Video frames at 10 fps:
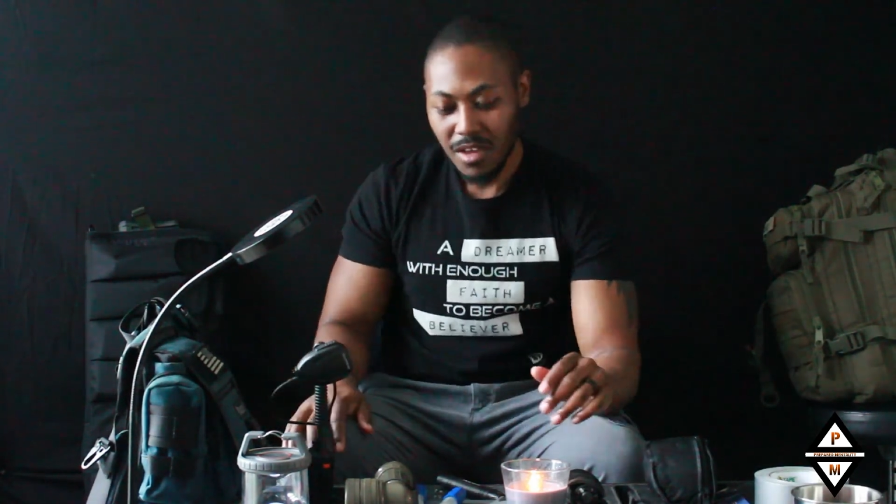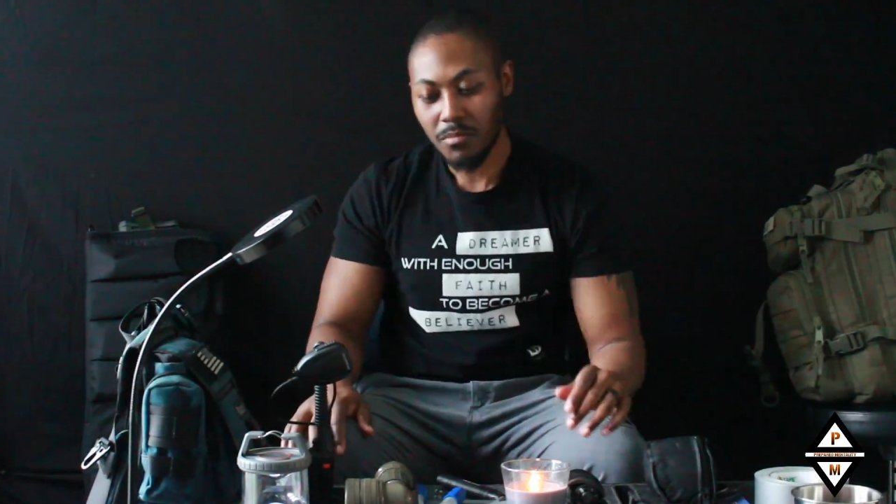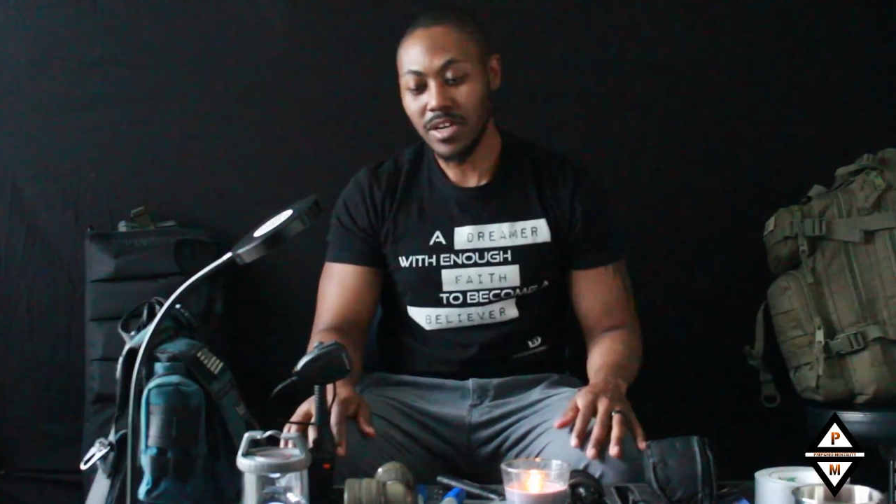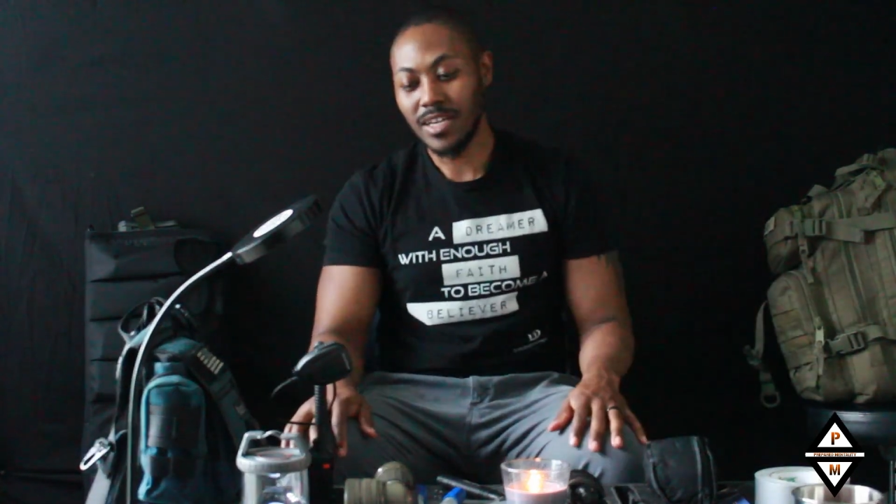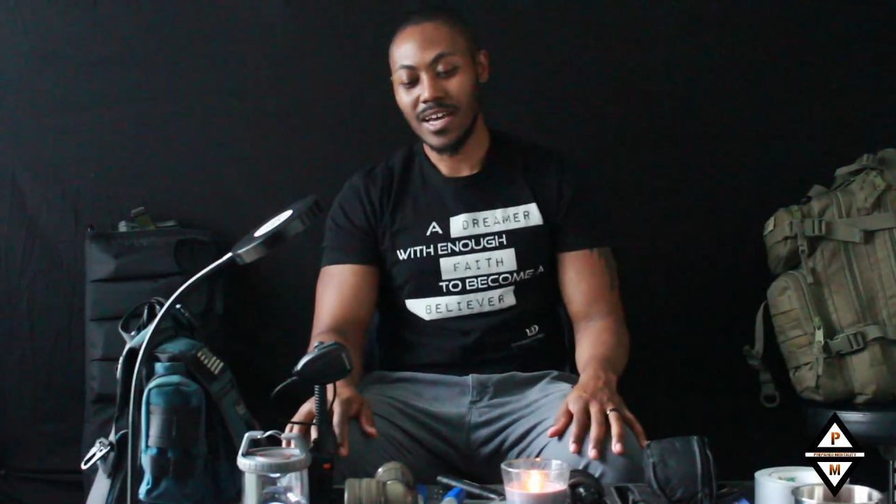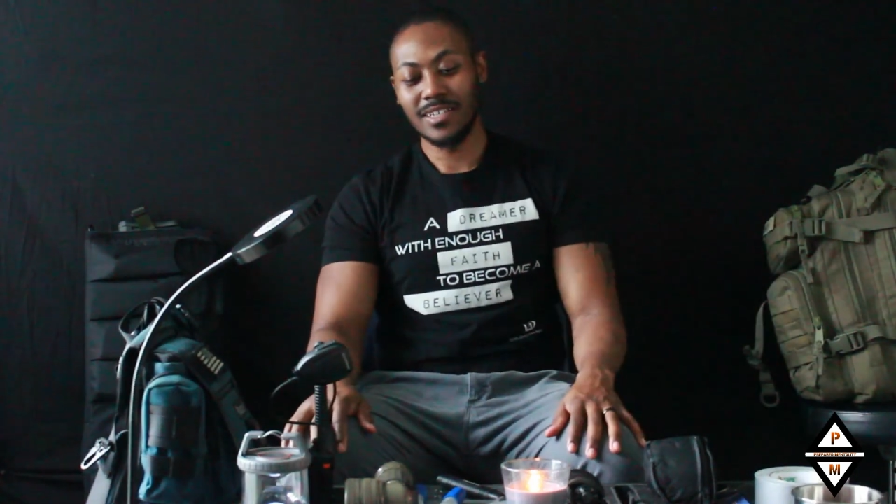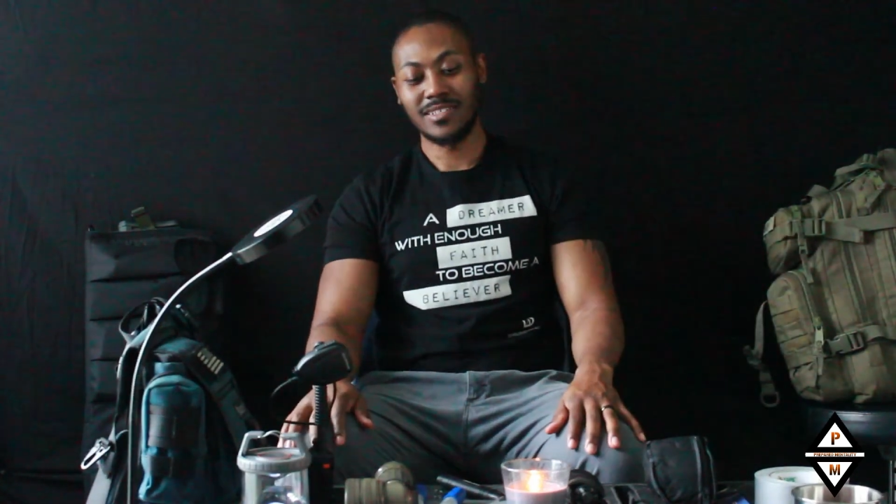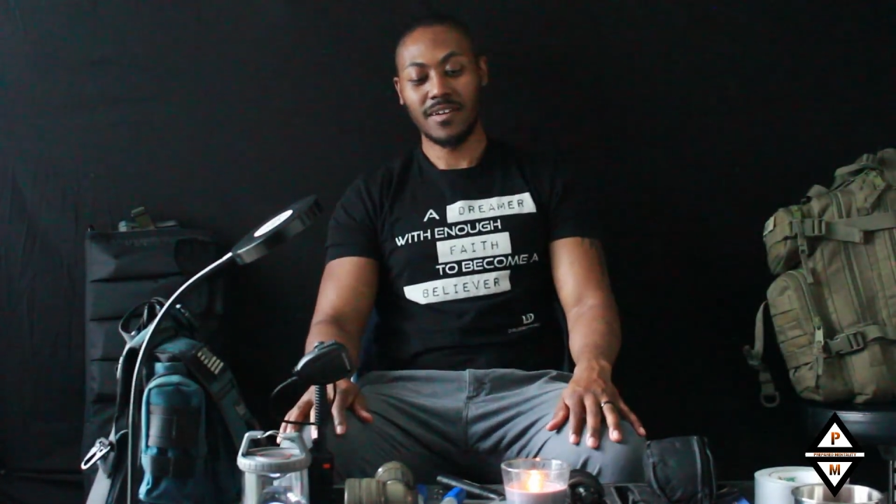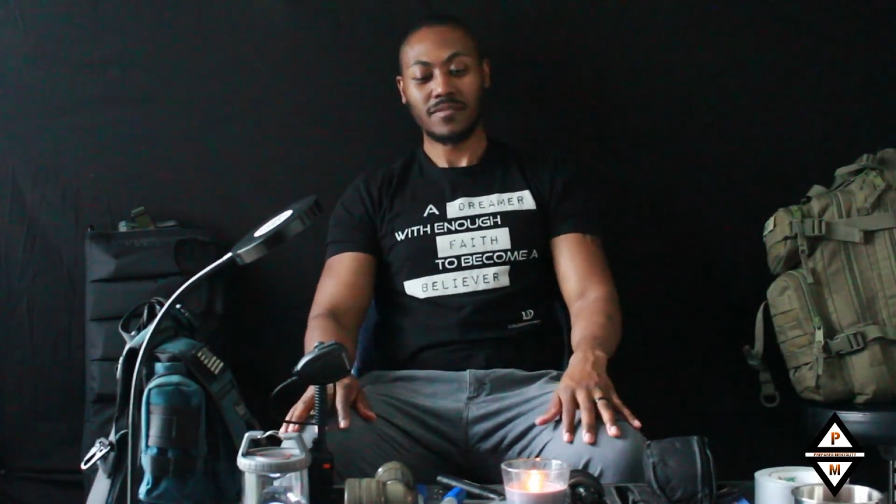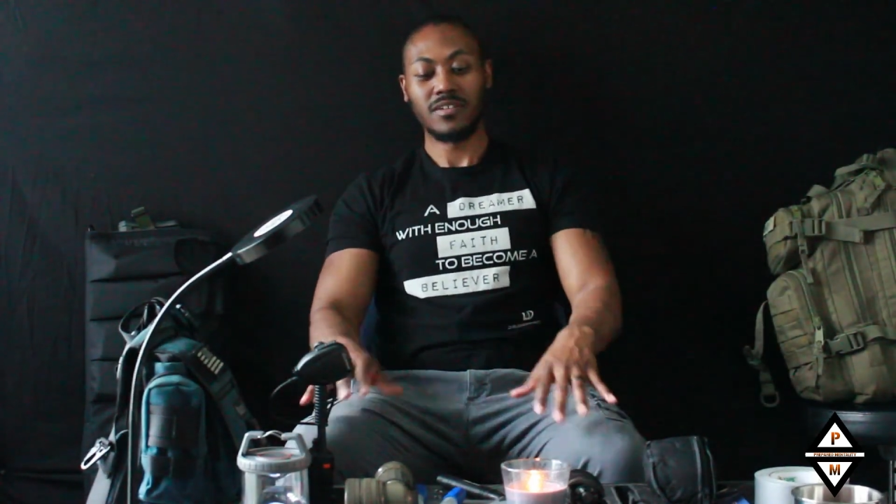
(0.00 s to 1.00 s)
But guys,
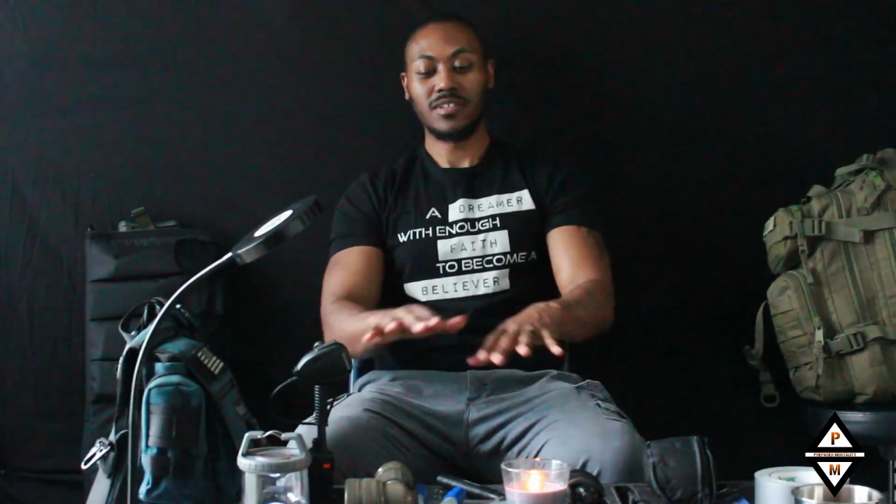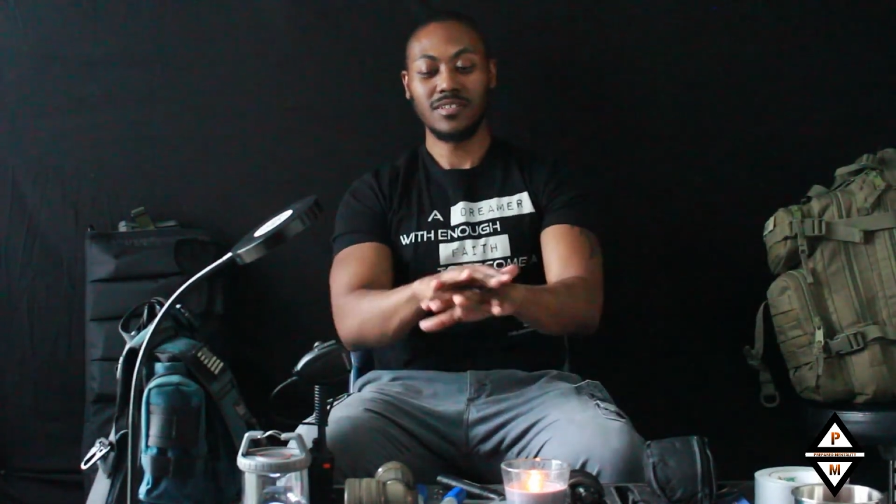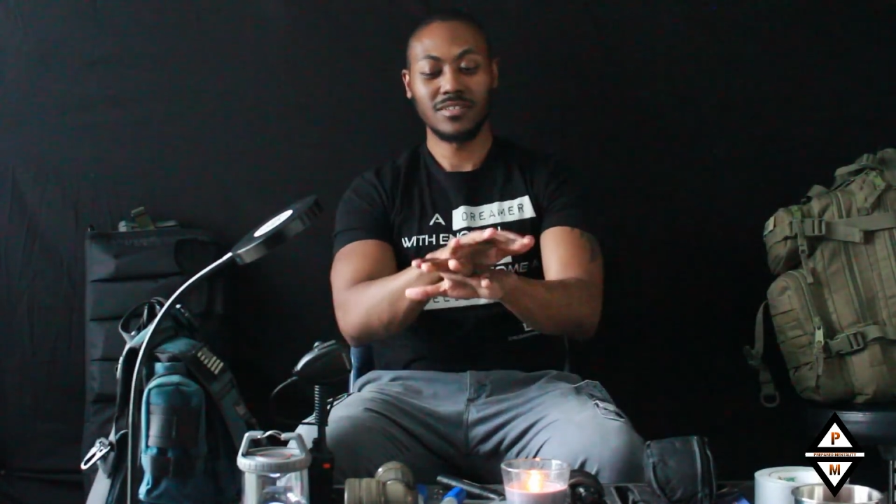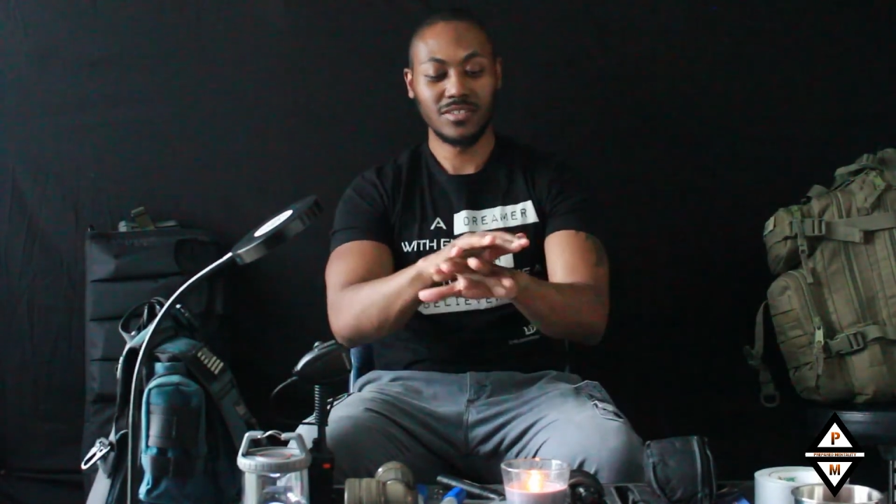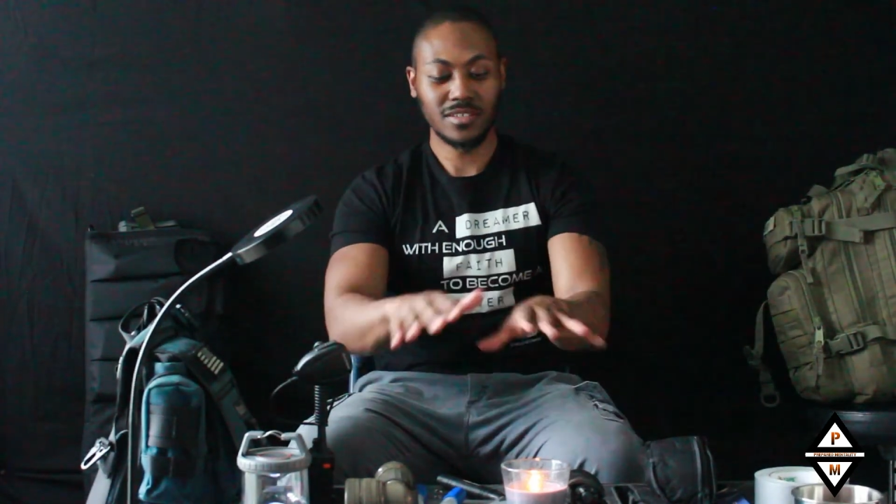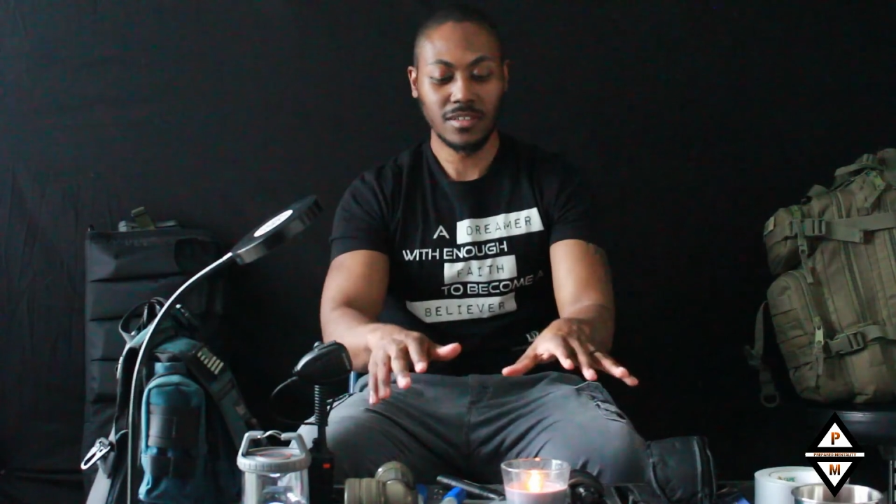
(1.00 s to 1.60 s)
definitely these are just